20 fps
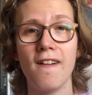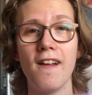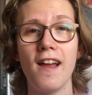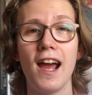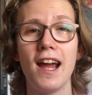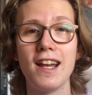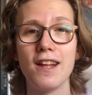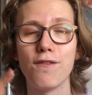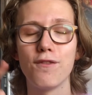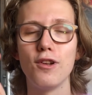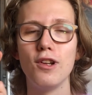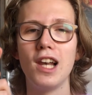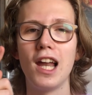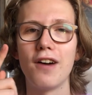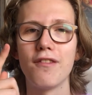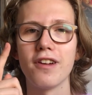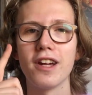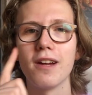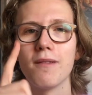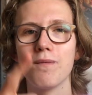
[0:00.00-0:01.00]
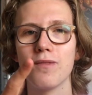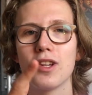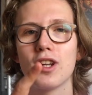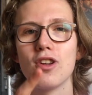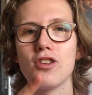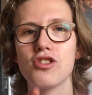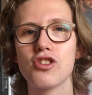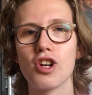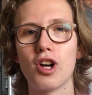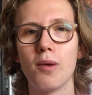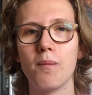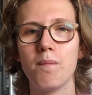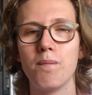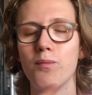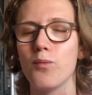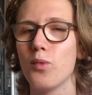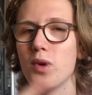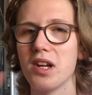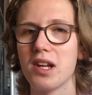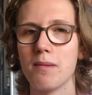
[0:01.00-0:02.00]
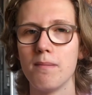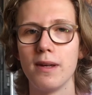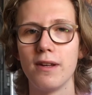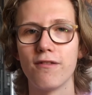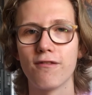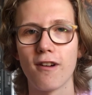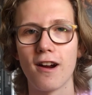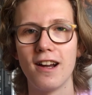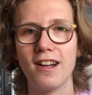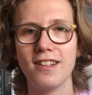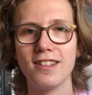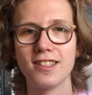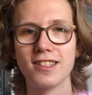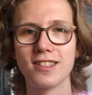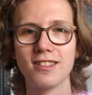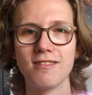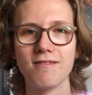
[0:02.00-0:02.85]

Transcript: And if you love it, good job. We can be friends.